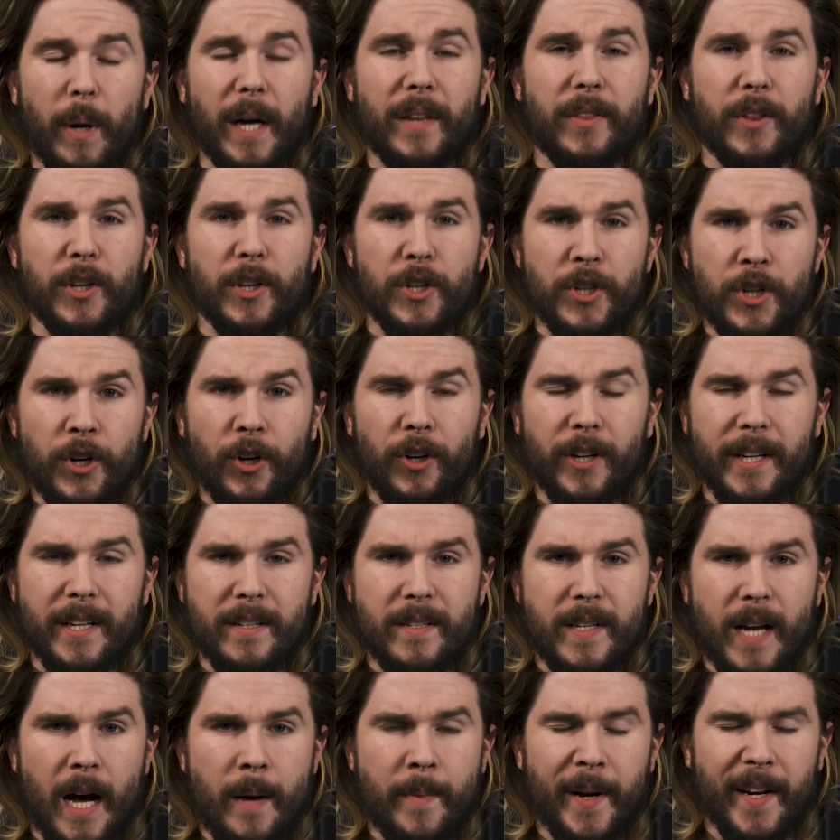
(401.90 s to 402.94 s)
But the
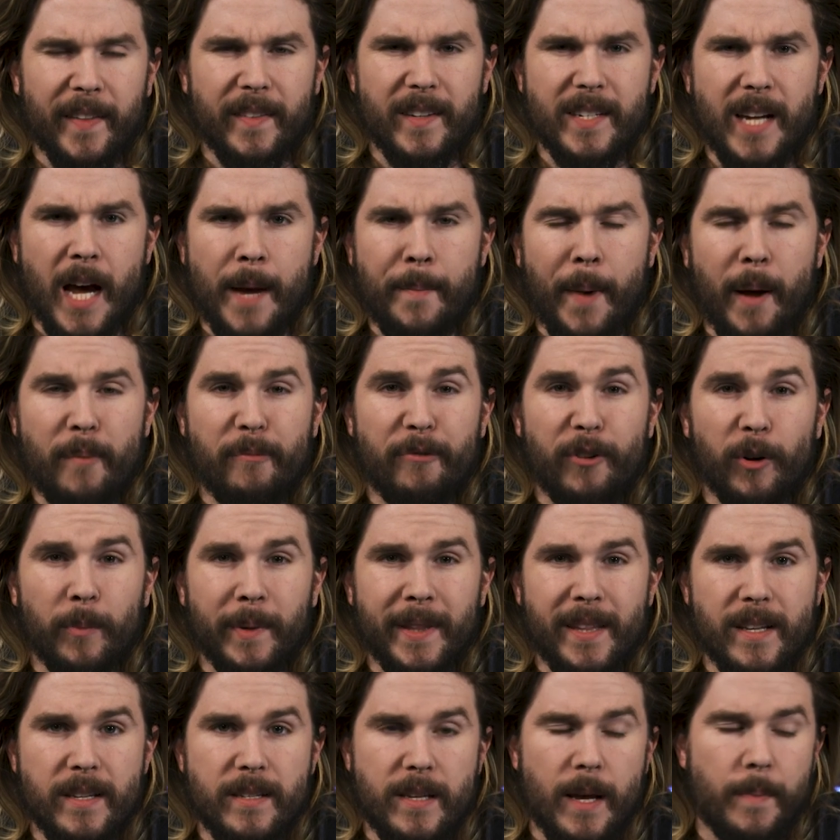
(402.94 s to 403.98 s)
nerdiest comment at the time I'm
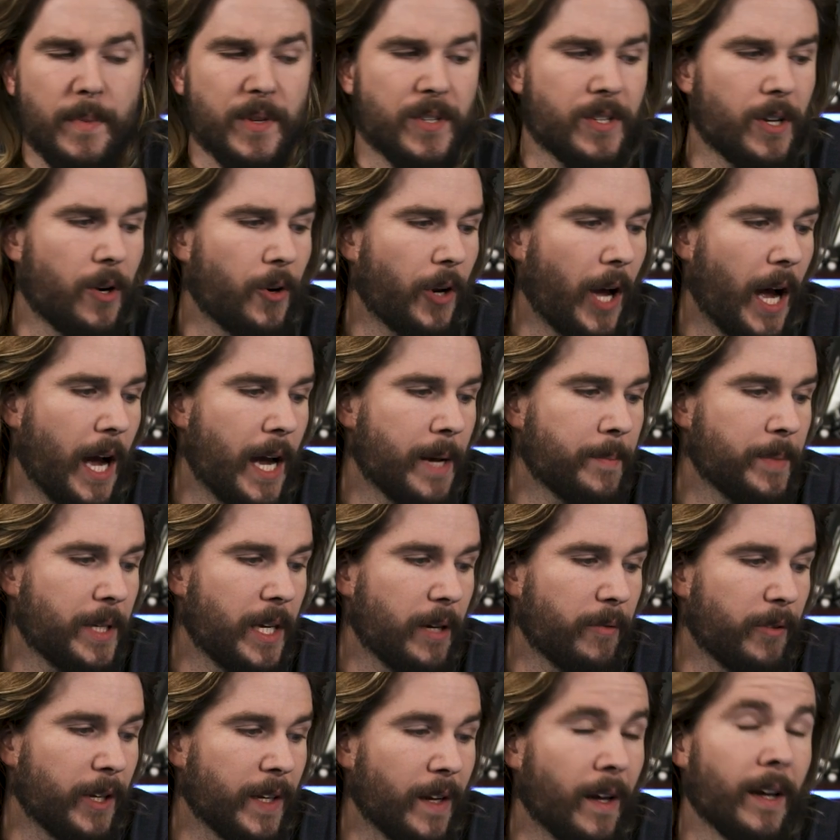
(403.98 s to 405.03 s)
filming this episode, I'm
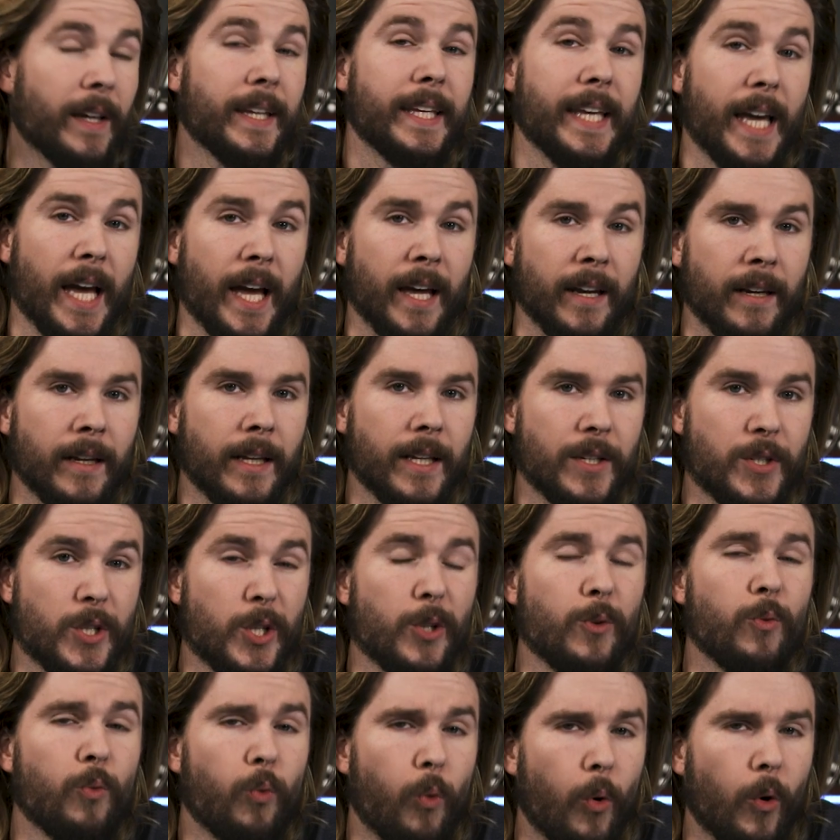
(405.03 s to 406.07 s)
giving again
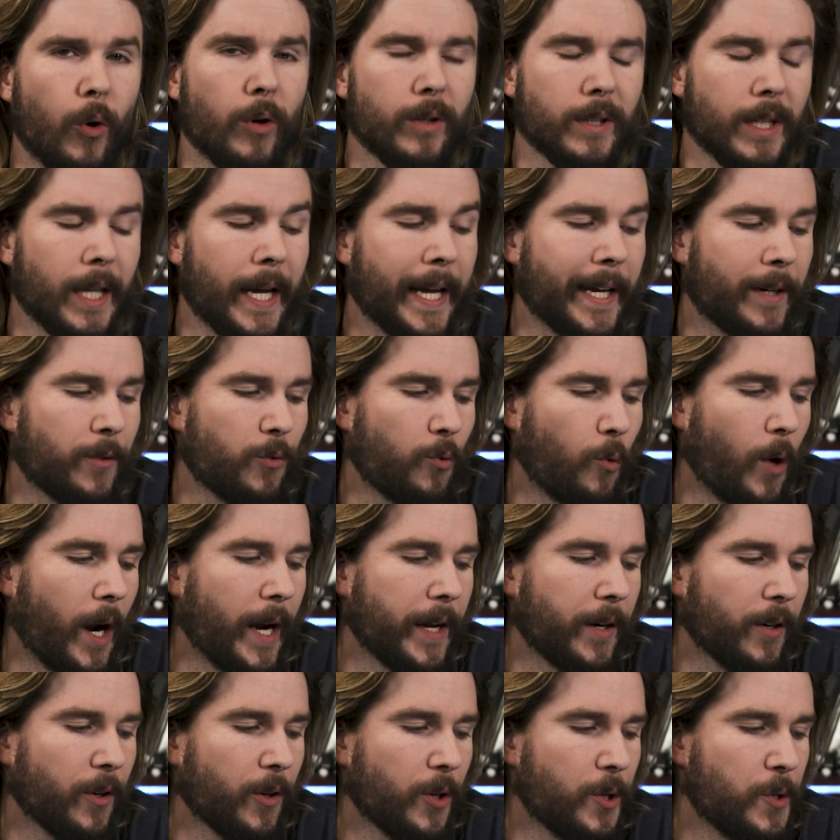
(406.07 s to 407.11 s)
to Warland
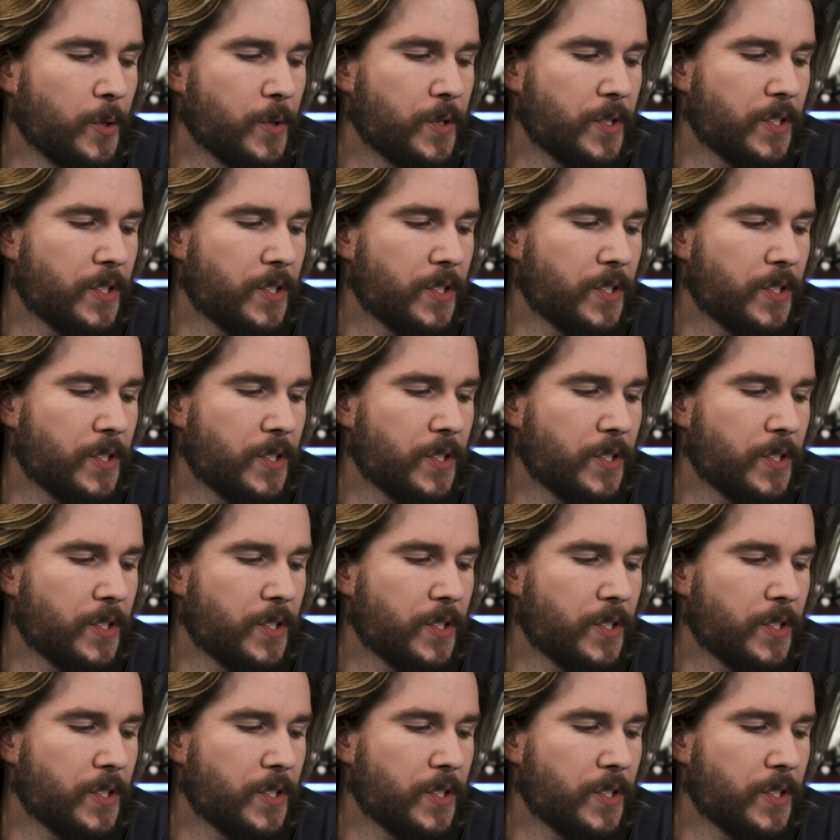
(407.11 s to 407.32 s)
Ryder, who